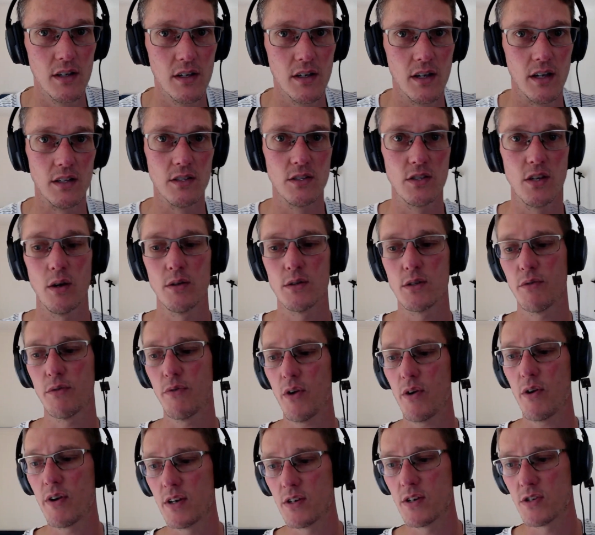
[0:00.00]
And so it's a
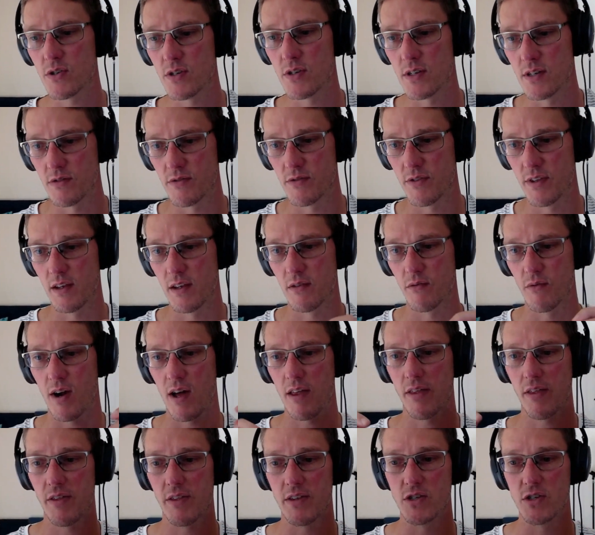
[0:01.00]
very interesting thing,
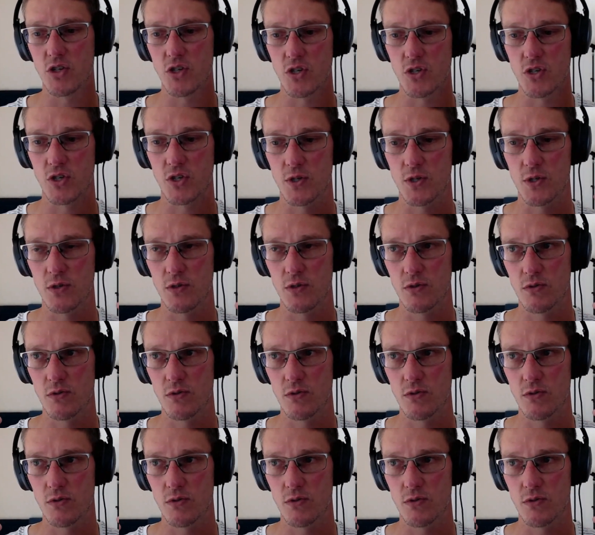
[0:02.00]
rather than just